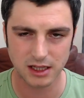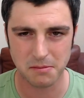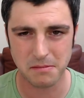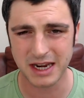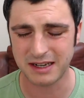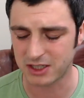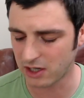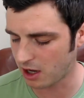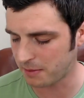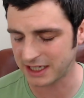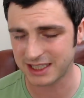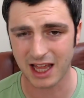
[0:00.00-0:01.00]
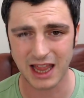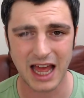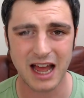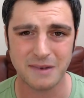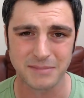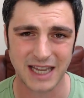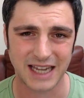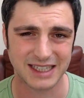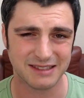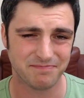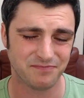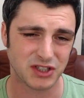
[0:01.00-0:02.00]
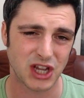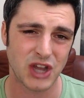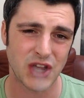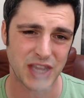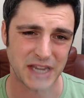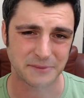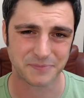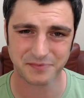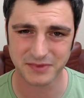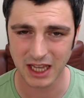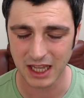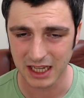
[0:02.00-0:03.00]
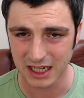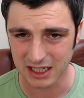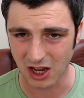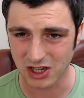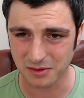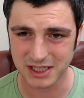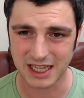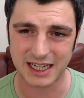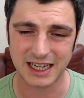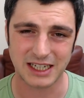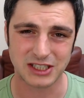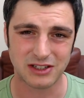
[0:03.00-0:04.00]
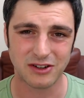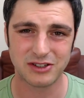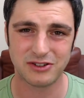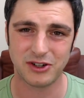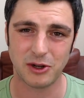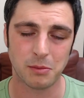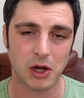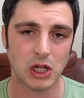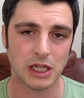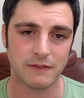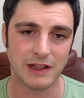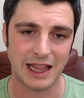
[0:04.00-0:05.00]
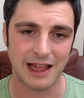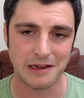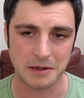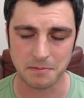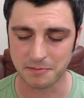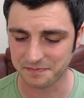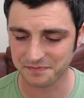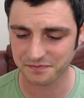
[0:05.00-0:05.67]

The mint sort of makes the lime taste dirty. It's almost like an industrial bottle of the lime.